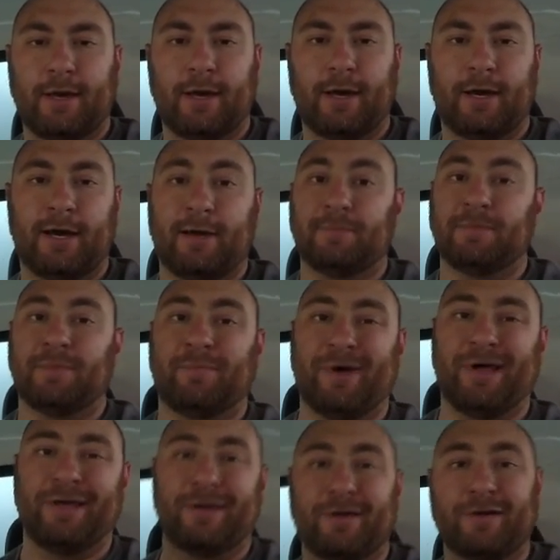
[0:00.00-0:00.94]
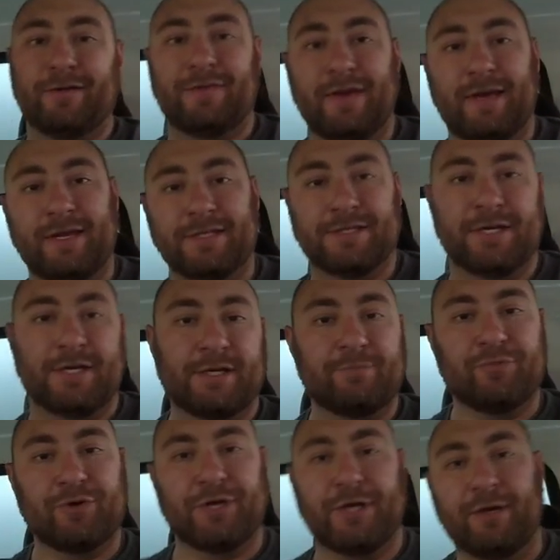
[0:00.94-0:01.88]
The polyurethane is
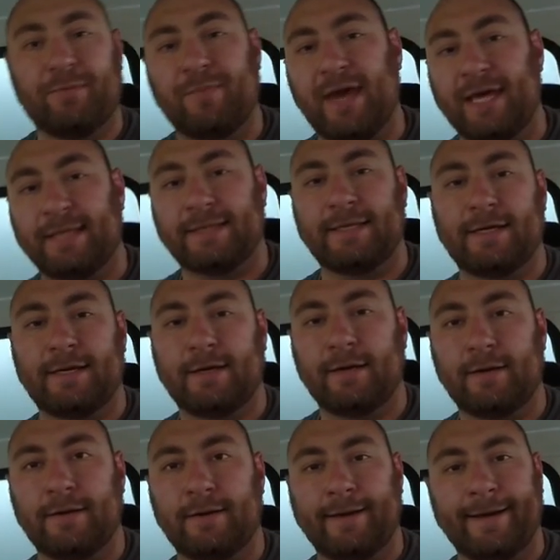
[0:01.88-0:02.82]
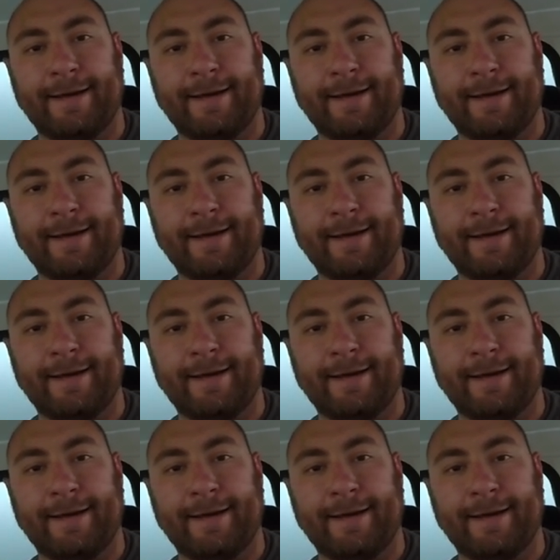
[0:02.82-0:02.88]
cooking pretty good back there.